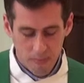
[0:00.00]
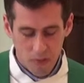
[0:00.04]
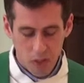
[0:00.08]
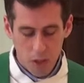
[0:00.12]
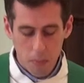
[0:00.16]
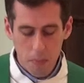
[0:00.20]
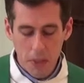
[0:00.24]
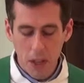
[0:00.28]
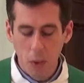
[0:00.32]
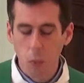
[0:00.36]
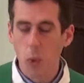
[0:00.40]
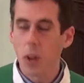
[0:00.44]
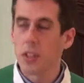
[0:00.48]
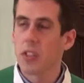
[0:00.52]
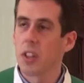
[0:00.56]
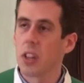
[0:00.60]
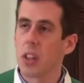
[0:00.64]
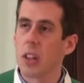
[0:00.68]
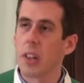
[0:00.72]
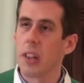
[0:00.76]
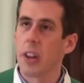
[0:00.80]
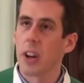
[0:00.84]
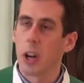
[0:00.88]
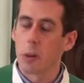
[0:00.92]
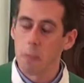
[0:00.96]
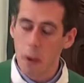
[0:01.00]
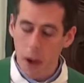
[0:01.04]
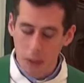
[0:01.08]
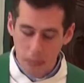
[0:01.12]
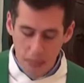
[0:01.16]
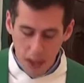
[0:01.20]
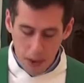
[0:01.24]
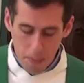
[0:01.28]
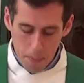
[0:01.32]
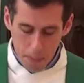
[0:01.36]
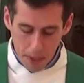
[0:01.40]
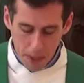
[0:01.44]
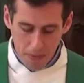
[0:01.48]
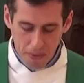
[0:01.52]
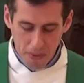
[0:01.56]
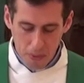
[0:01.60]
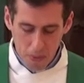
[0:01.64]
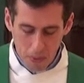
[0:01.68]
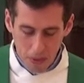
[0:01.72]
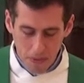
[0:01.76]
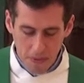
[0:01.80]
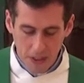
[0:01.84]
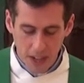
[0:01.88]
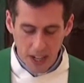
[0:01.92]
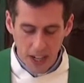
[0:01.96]
Something wasn't clear about that bit
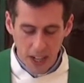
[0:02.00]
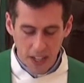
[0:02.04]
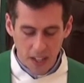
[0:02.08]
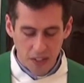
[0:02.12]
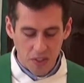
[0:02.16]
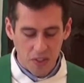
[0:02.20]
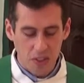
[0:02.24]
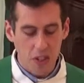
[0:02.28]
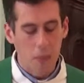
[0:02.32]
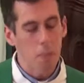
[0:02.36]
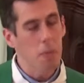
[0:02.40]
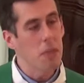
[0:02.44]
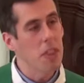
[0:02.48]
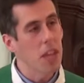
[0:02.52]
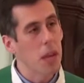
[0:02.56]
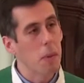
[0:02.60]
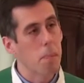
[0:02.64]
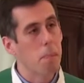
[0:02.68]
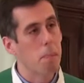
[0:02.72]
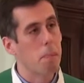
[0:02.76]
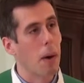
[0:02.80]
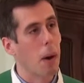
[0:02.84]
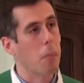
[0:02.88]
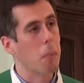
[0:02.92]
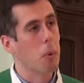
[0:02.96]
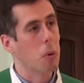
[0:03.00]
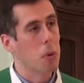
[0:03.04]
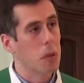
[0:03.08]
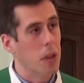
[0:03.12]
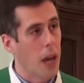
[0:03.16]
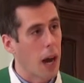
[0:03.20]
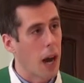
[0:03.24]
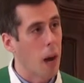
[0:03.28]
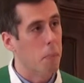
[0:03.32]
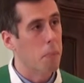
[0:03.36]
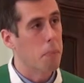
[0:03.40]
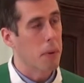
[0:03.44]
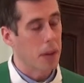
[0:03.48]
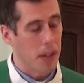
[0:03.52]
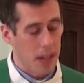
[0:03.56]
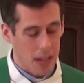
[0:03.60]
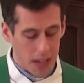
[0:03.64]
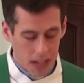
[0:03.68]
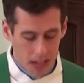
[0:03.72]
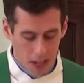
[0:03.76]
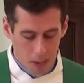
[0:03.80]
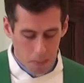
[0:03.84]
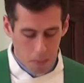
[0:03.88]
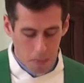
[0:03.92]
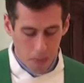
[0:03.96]
from Leviticus. Something bubbled up
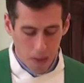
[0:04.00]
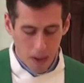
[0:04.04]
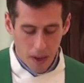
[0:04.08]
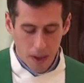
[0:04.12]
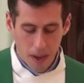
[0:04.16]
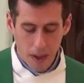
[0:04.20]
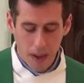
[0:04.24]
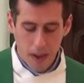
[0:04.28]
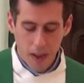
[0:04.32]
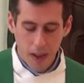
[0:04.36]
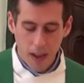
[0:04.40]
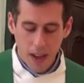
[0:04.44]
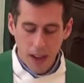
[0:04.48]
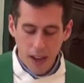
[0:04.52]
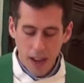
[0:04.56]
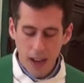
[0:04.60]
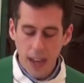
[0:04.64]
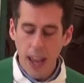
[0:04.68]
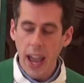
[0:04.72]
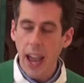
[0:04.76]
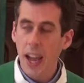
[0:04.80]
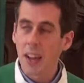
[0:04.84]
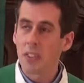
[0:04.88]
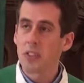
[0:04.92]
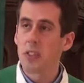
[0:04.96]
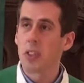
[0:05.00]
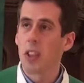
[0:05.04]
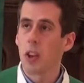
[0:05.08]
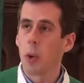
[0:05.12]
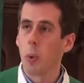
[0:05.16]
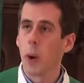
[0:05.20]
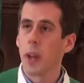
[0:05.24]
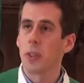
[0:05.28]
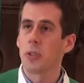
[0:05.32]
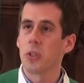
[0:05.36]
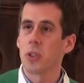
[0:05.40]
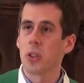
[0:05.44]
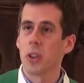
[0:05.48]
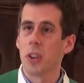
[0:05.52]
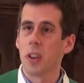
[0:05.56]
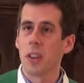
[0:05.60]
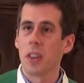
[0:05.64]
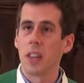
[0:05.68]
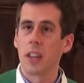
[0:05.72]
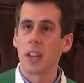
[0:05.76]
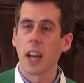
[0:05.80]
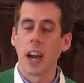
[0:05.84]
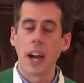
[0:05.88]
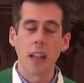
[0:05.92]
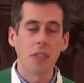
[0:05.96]
in him, and he asked the
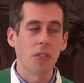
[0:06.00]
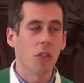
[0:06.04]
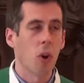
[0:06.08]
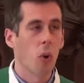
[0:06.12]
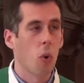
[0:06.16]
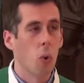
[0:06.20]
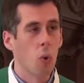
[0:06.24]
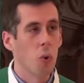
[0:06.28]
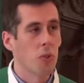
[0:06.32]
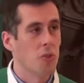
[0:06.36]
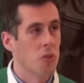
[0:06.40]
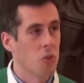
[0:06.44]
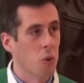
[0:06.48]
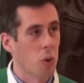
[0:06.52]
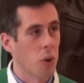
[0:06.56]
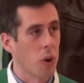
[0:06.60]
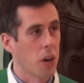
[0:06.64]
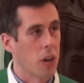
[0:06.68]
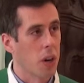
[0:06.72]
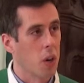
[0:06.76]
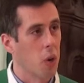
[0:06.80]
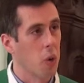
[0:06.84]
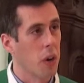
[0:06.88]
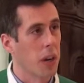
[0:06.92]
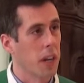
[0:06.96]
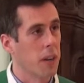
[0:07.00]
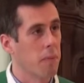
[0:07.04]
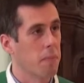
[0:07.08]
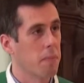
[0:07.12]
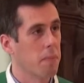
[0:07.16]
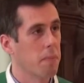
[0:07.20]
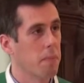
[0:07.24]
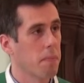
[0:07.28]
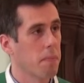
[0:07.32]
question that got the whole story going.